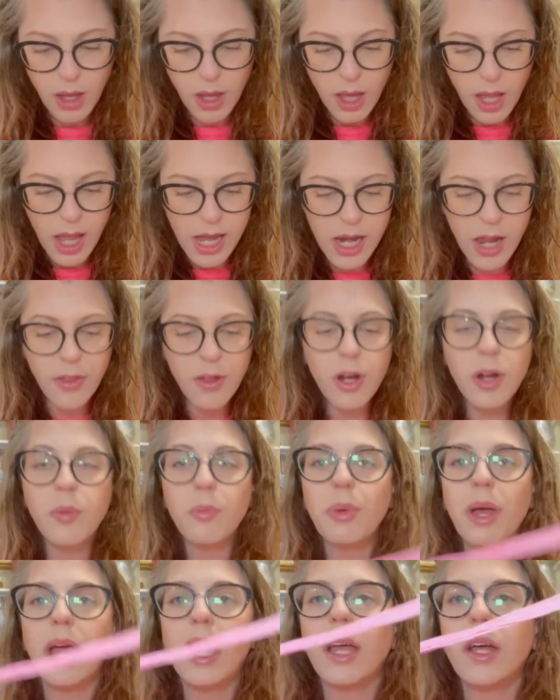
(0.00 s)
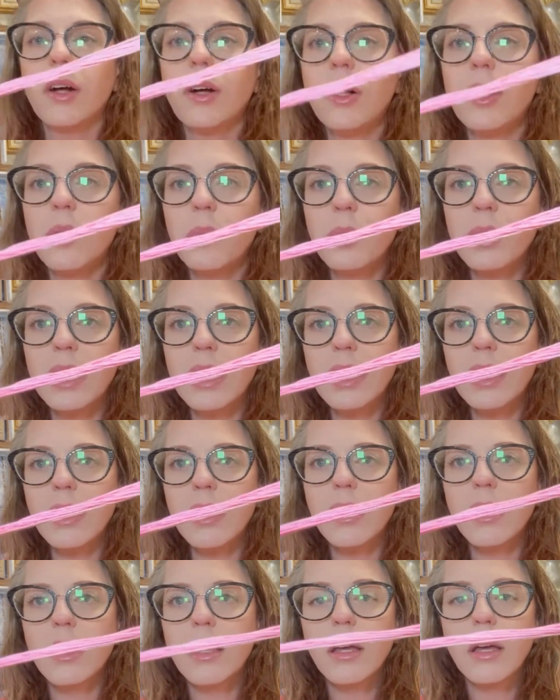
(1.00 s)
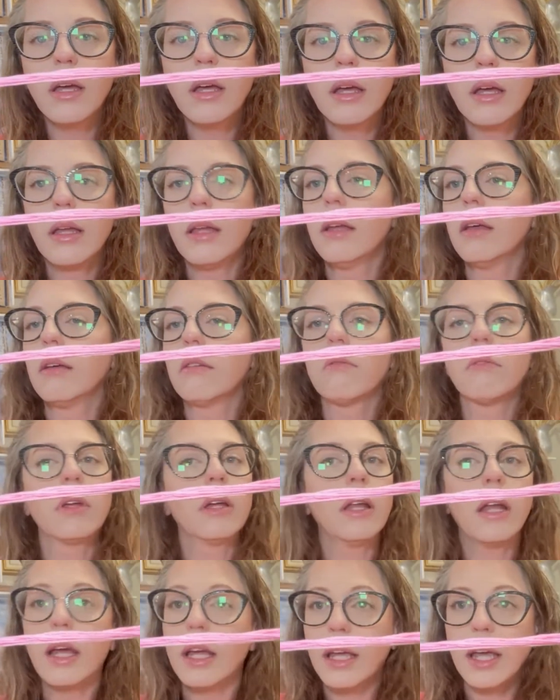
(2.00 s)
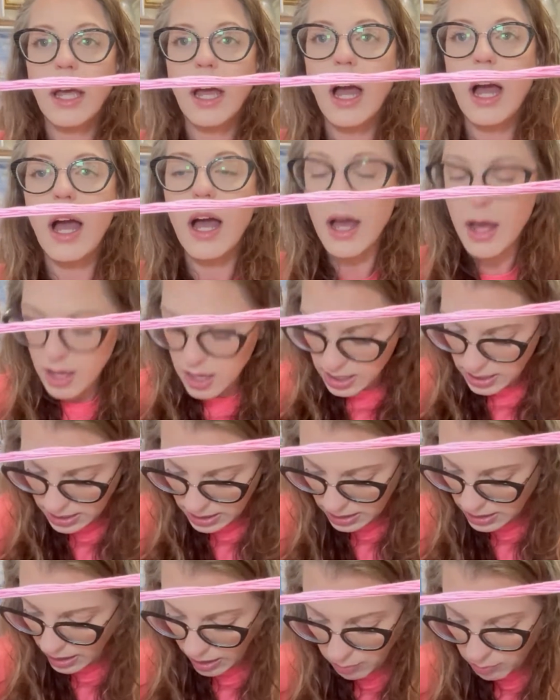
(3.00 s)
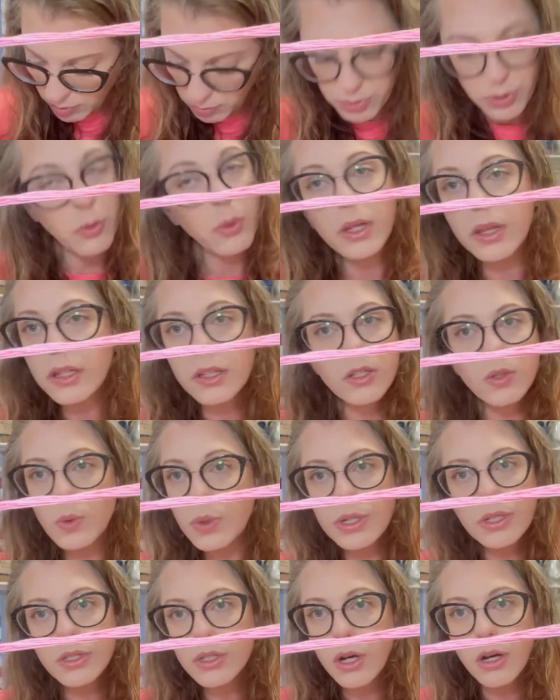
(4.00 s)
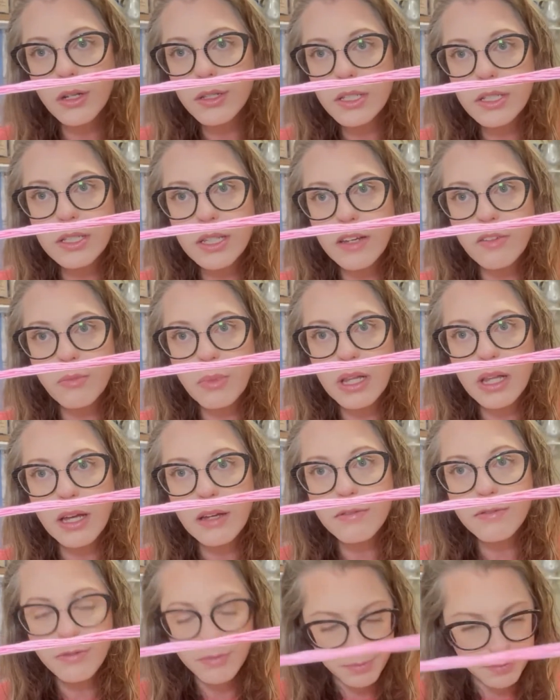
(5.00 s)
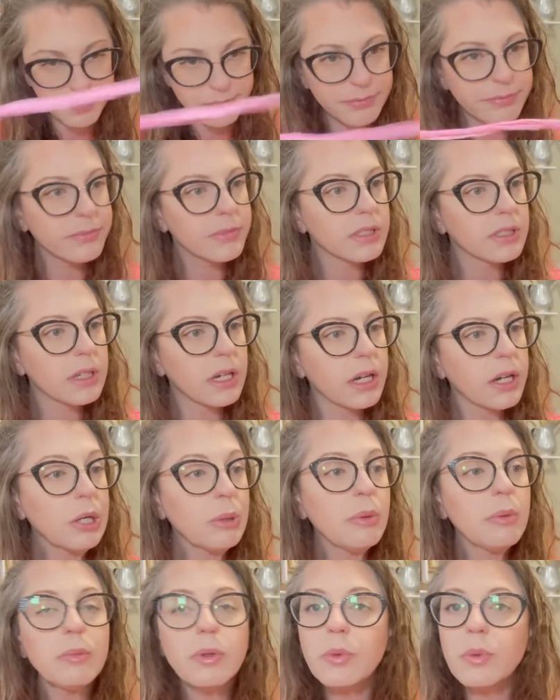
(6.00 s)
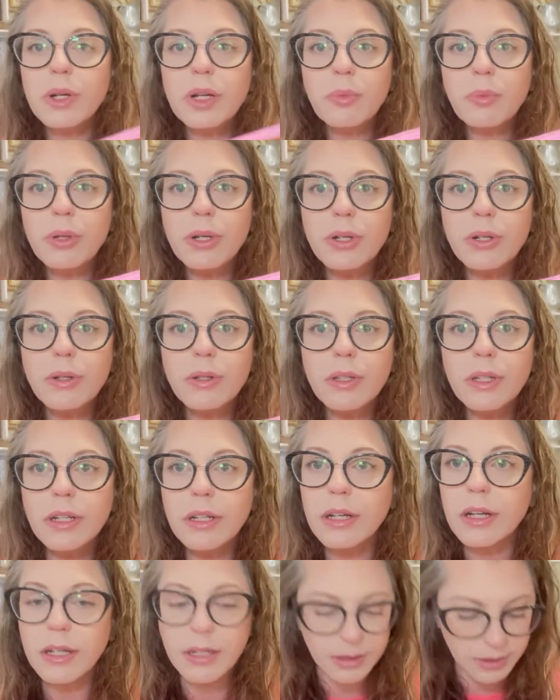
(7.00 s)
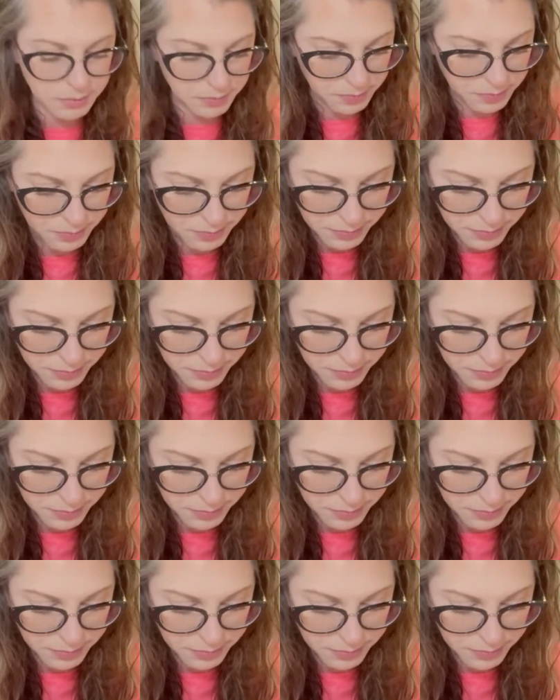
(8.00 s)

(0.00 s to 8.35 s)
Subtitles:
Another pale pink. I cannot remember what this one is called to save my life. I don't remember what I put on the